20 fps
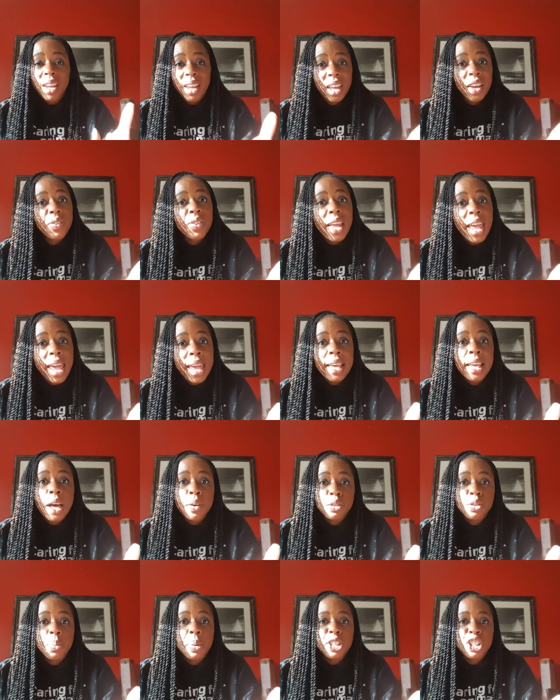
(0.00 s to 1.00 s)
if the egg
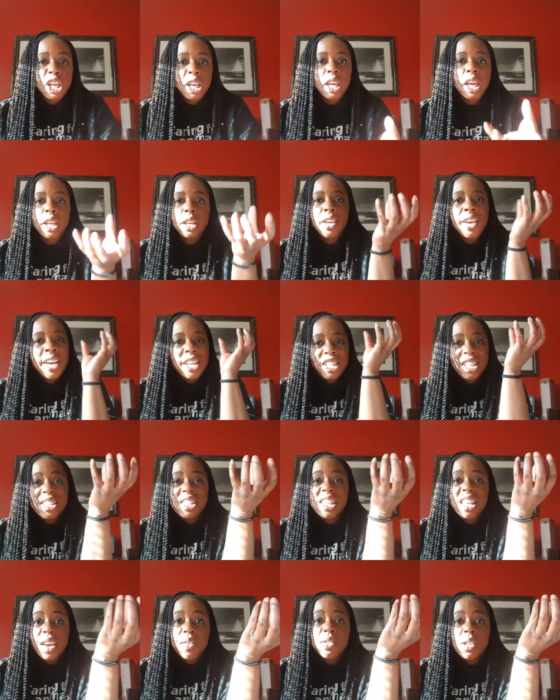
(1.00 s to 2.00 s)
comes from a chicken,
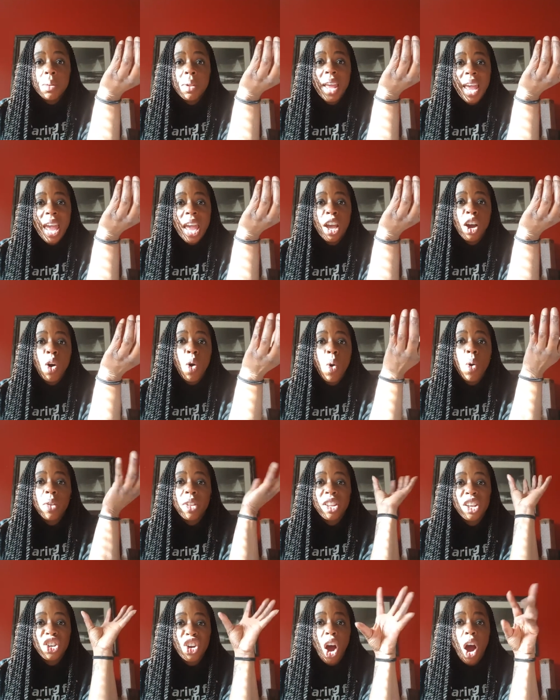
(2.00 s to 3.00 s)
just gives them the egg whole
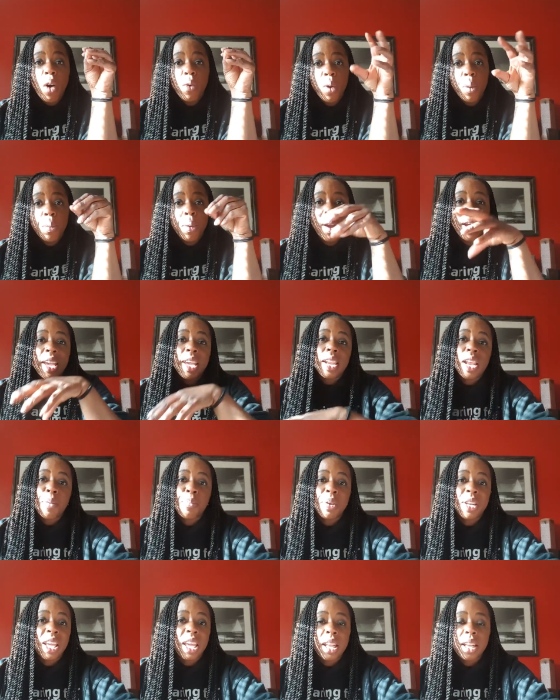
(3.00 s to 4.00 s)
and the dog will break it up
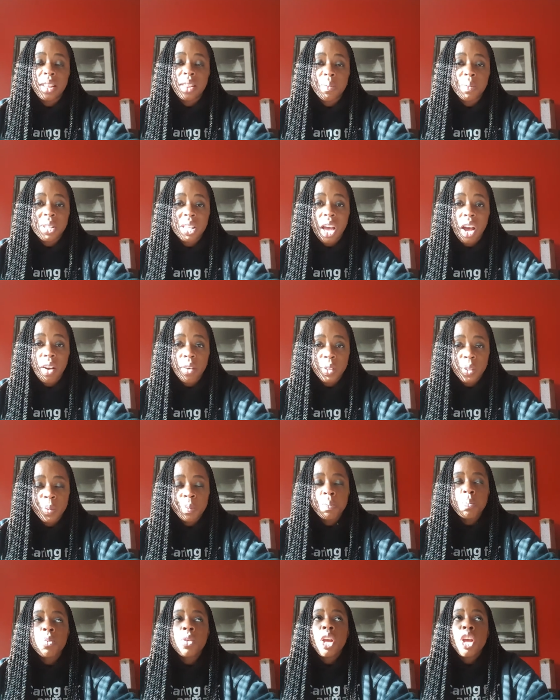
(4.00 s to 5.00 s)
and eat it themselves.
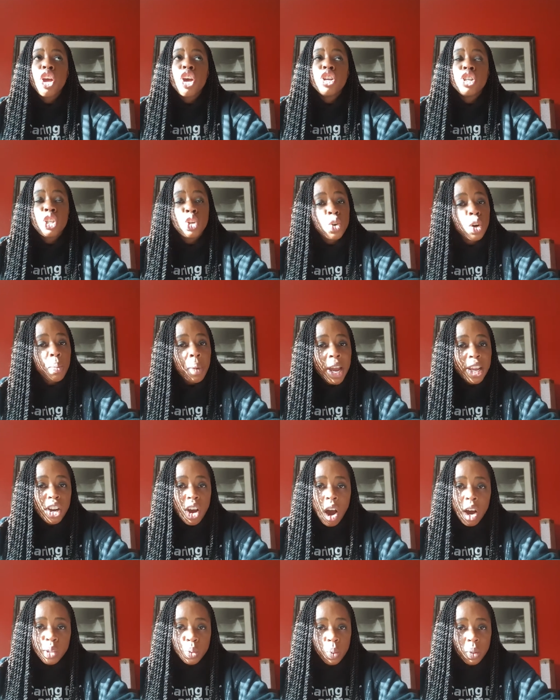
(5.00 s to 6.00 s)
Two of my
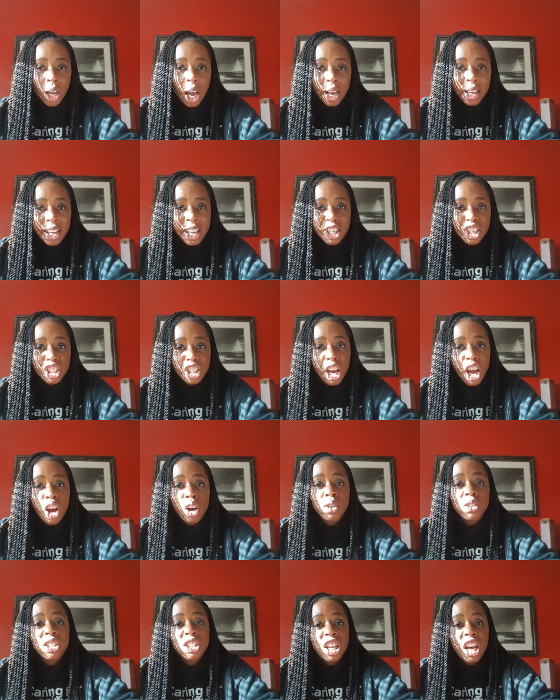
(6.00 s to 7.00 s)
dogs will not eat
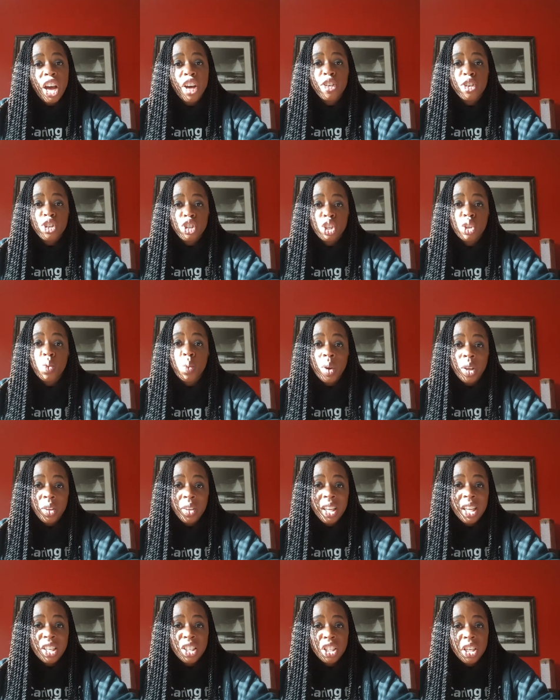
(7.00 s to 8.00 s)
shells, the other two will
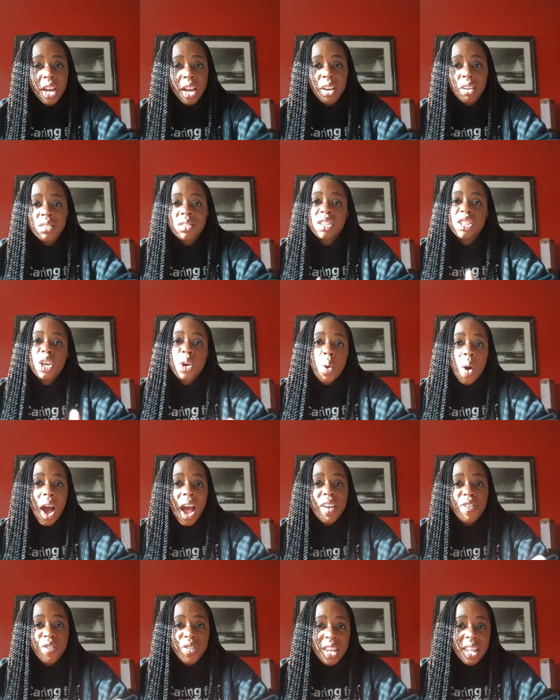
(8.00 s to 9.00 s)
eat shells, so
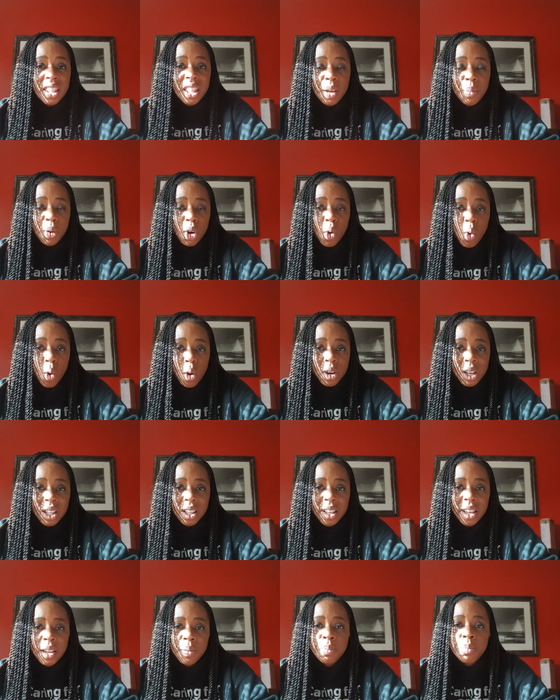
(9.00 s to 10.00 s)
I feed them
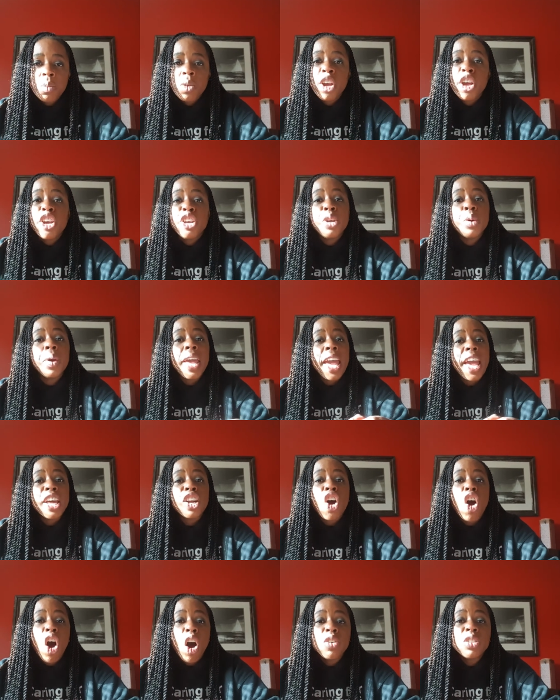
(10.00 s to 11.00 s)
accordingly. You
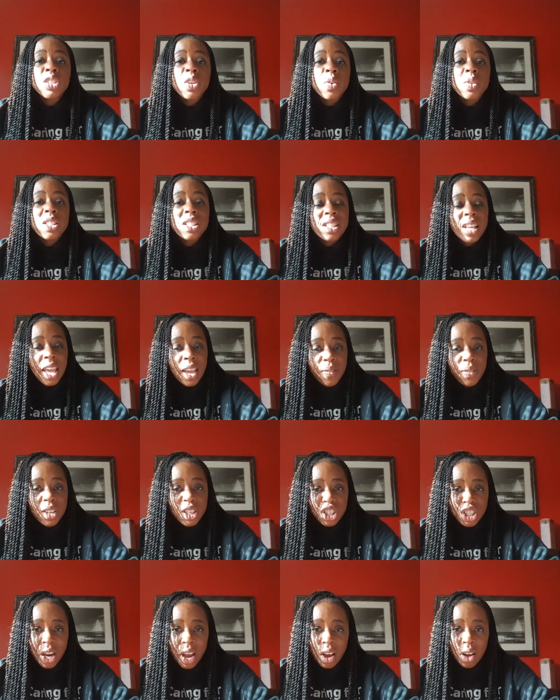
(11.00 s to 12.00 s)
can also save the
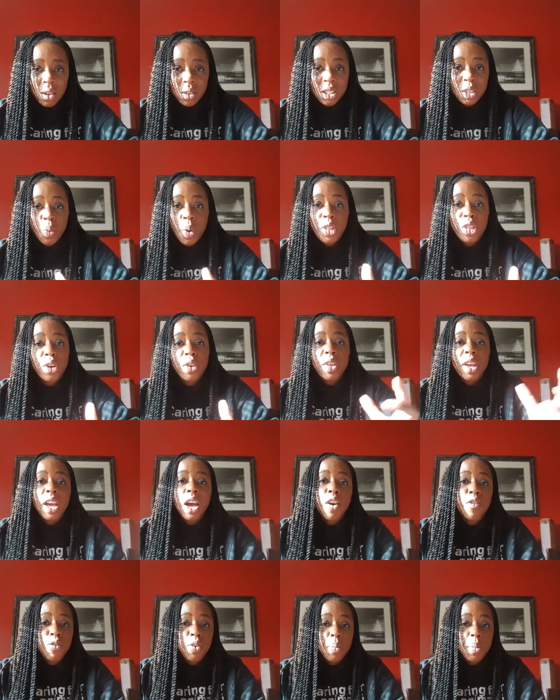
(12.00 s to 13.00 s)
shells, whether they
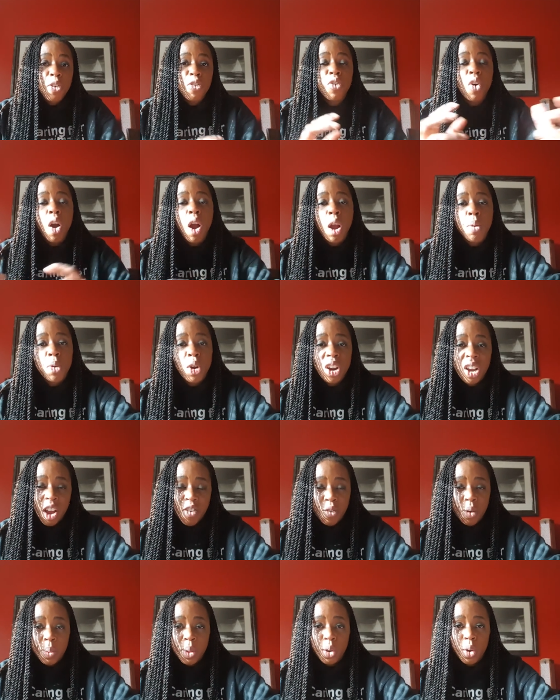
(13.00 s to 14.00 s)
come from a farm or
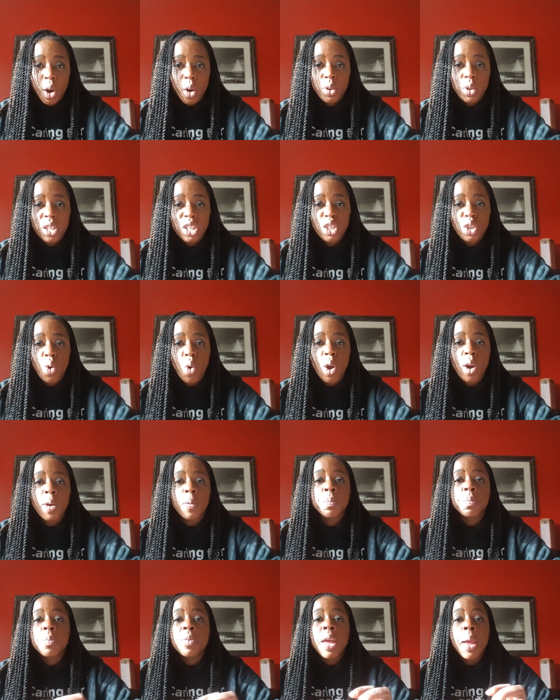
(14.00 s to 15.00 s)
come from the grocery store,